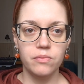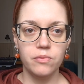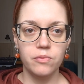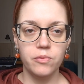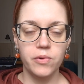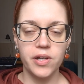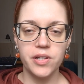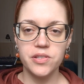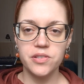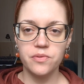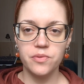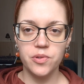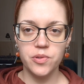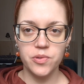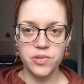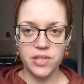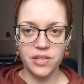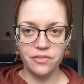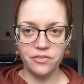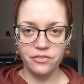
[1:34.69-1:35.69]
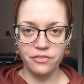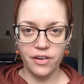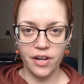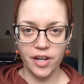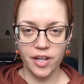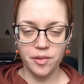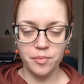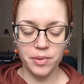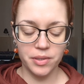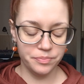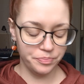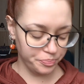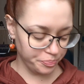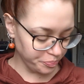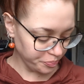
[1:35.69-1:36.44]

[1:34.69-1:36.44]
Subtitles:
ways of using fiber.